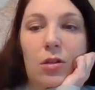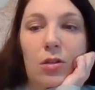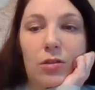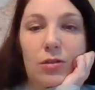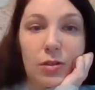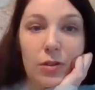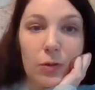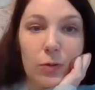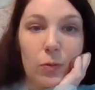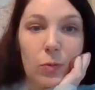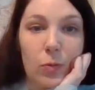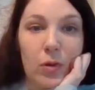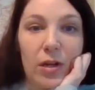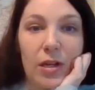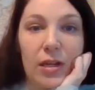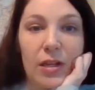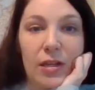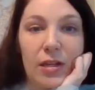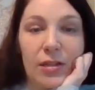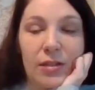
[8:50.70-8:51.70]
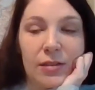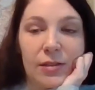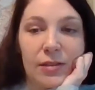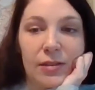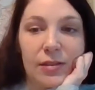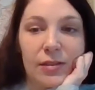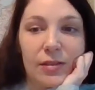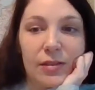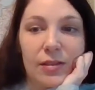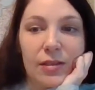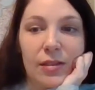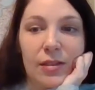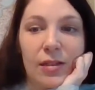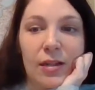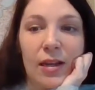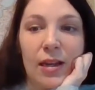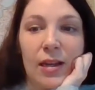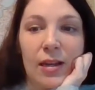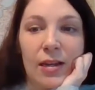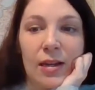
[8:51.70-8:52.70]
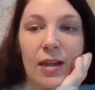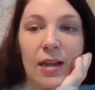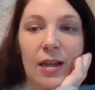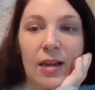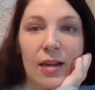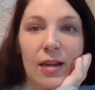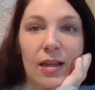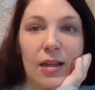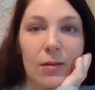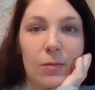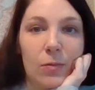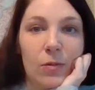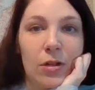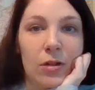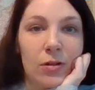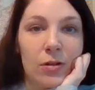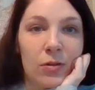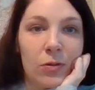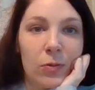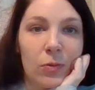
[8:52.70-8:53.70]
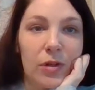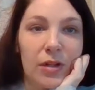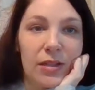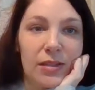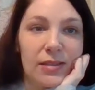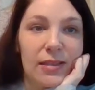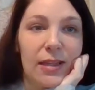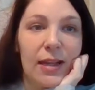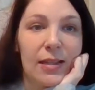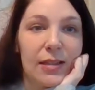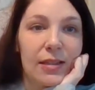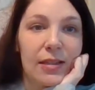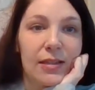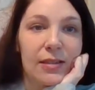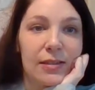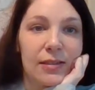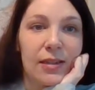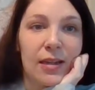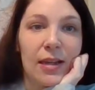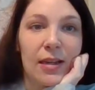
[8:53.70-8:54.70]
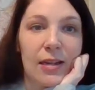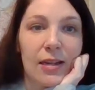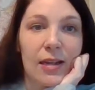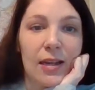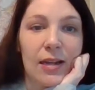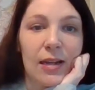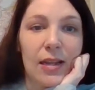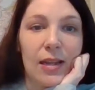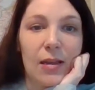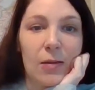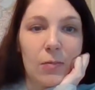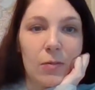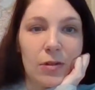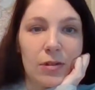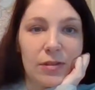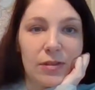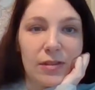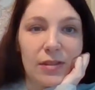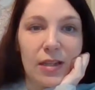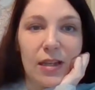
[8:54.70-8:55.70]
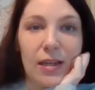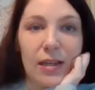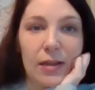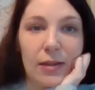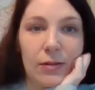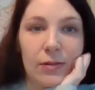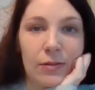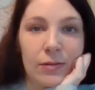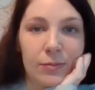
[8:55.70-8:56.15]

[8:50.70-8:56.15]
So what is 9981? What exactly does 9981 say?